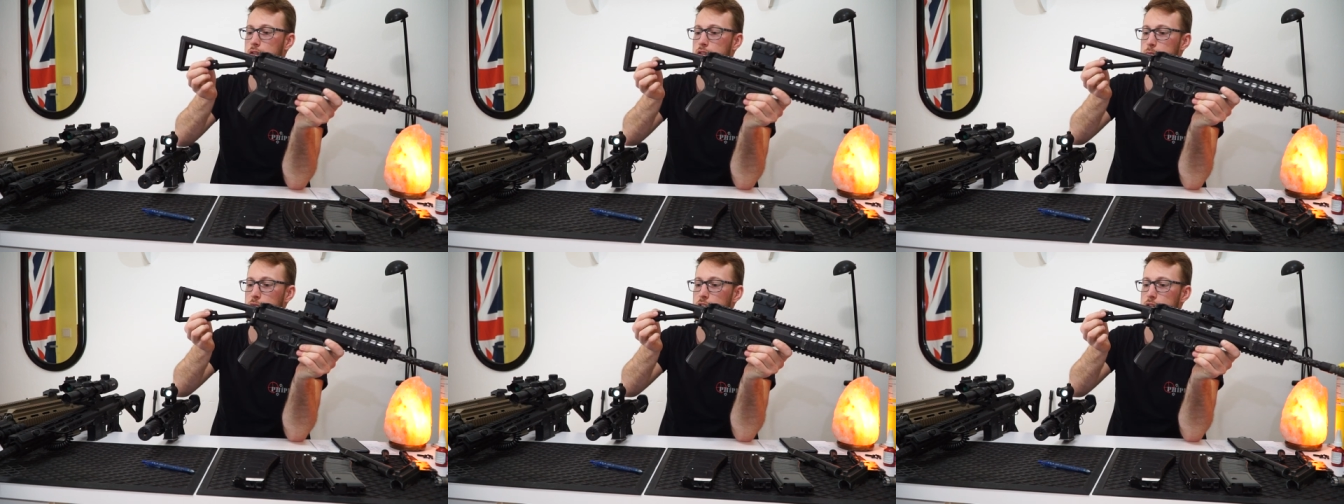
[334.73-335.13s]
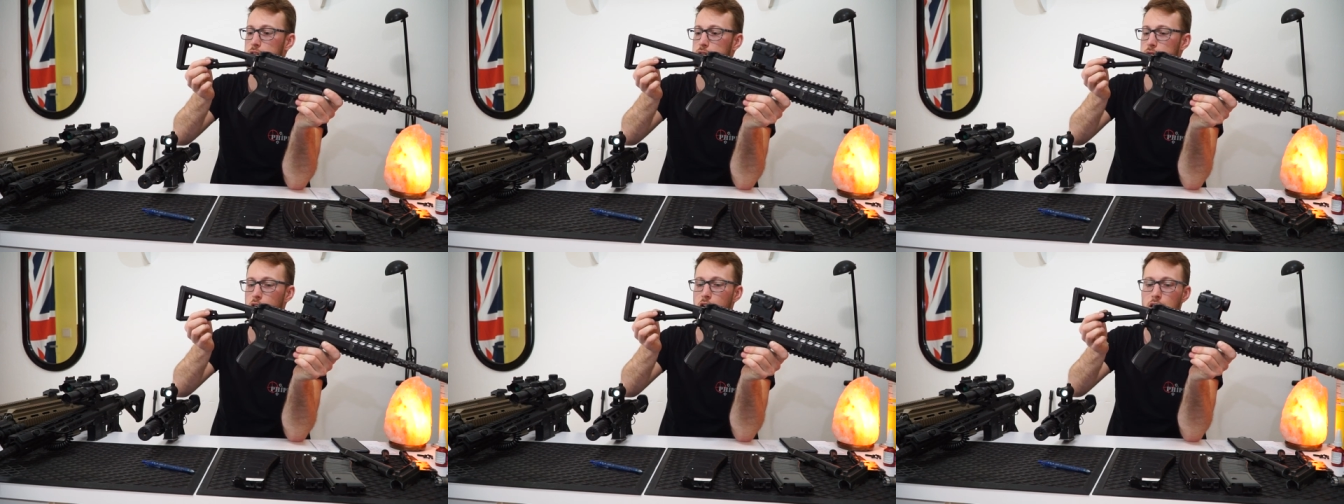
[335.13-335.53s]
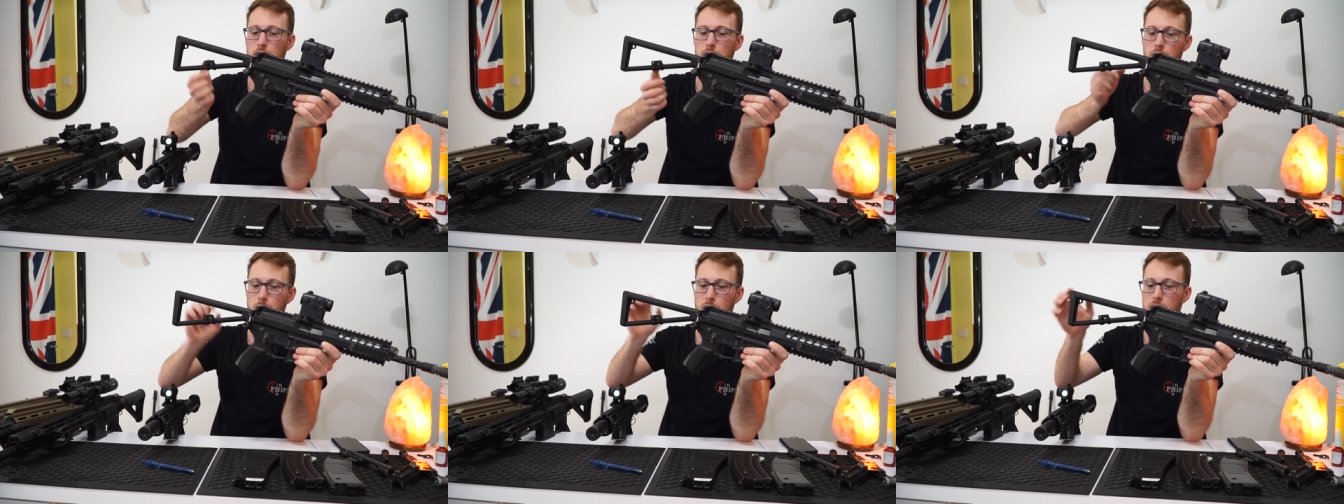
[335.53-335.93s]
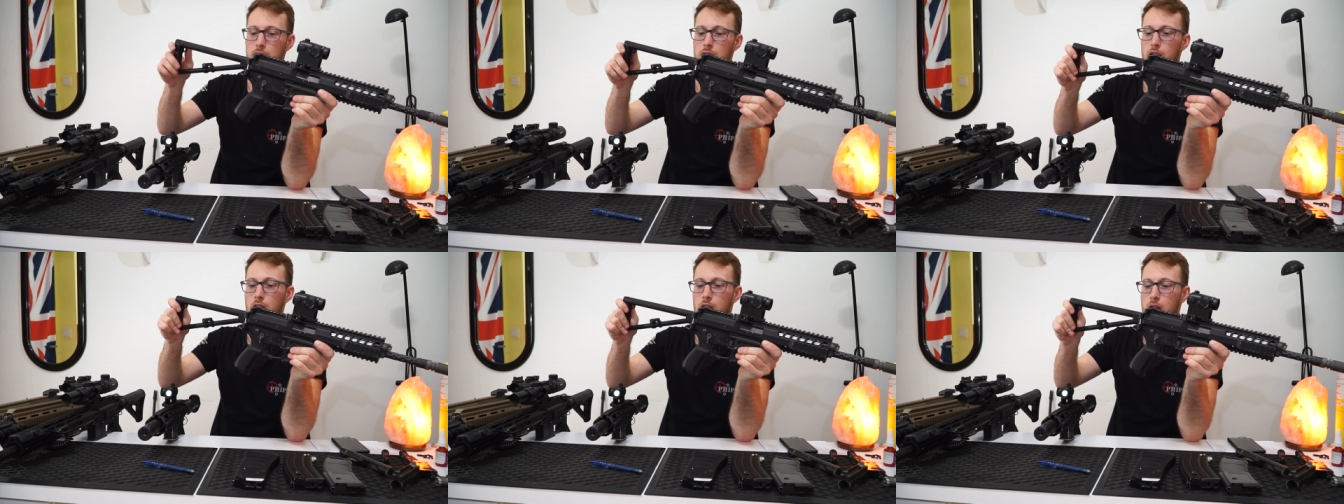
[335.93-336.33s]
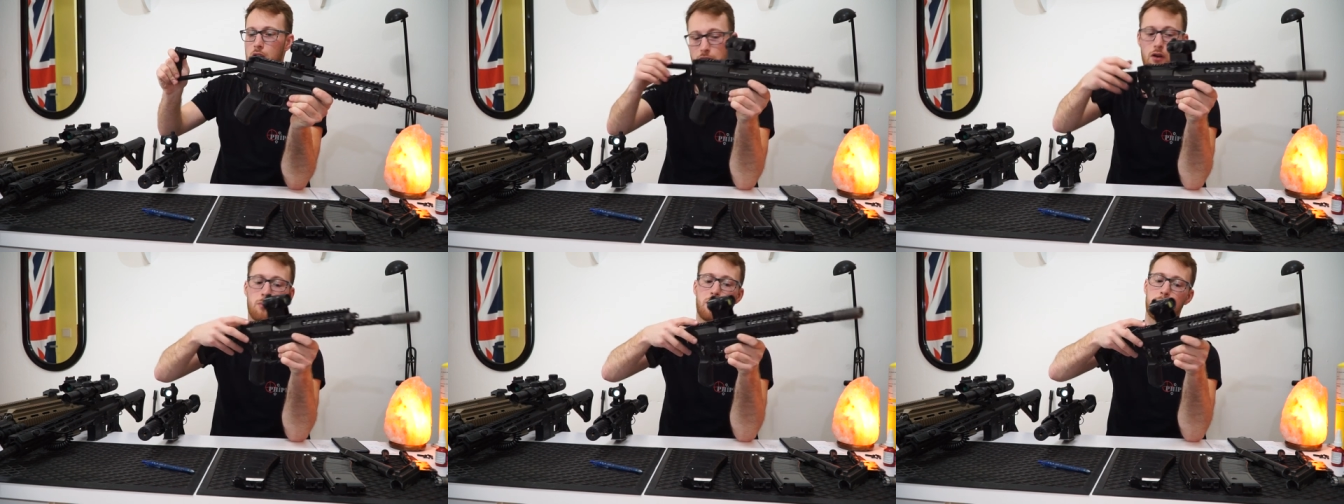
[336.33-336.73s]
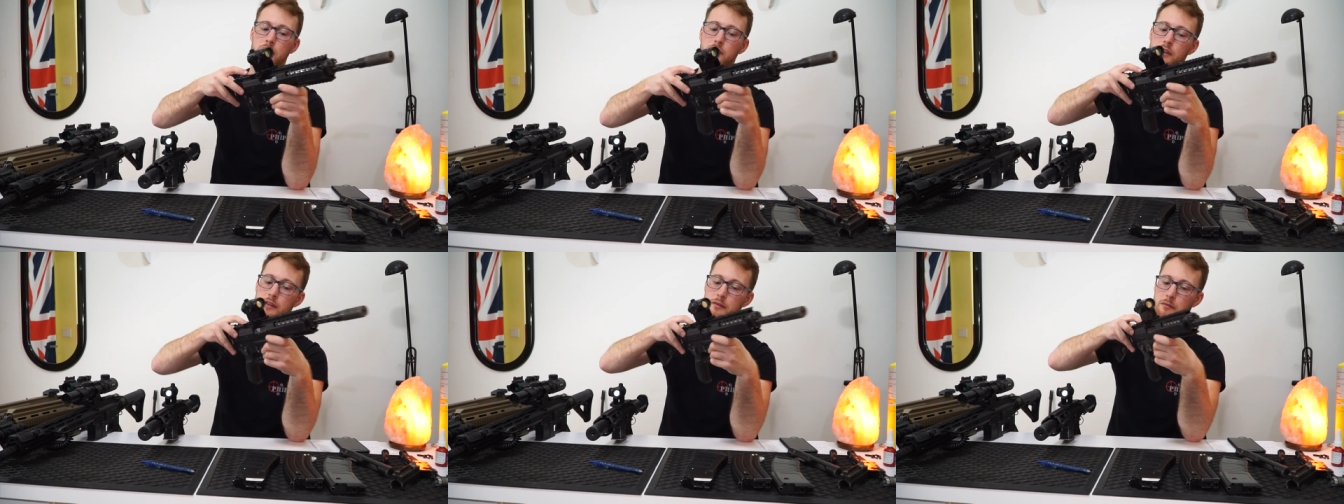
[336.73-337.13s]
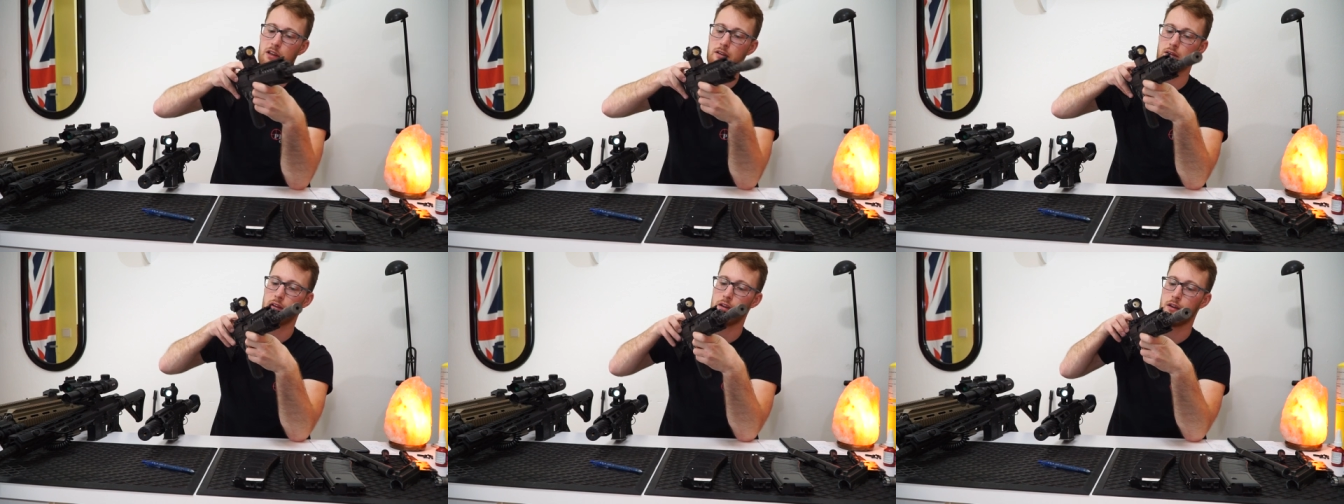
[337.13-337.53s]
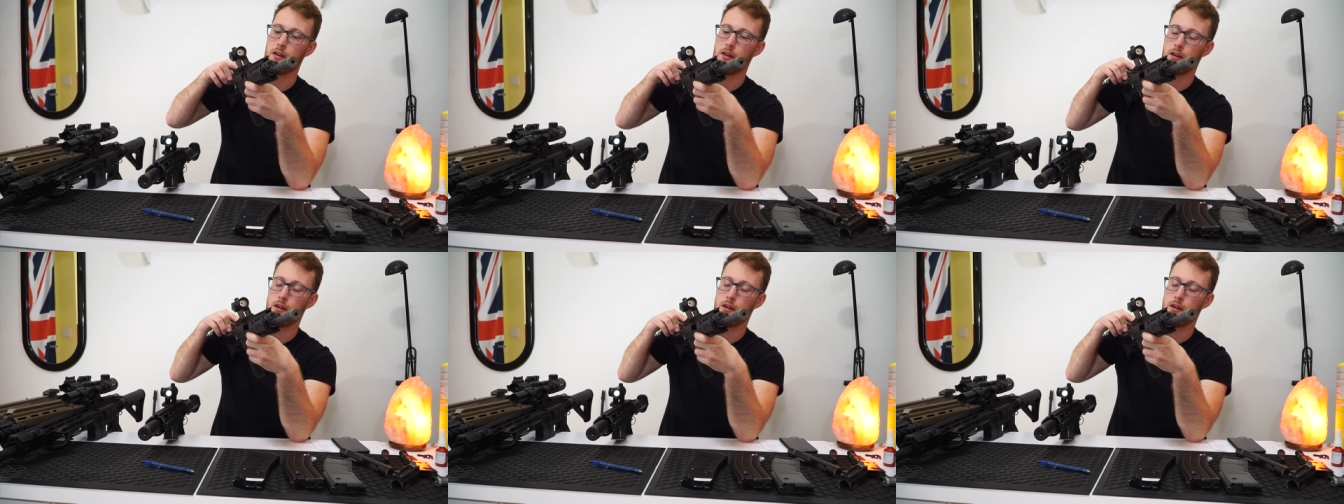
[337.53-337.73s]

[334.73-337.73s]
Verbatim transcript: This piece is rattling a bit, and the hop-up adjustment.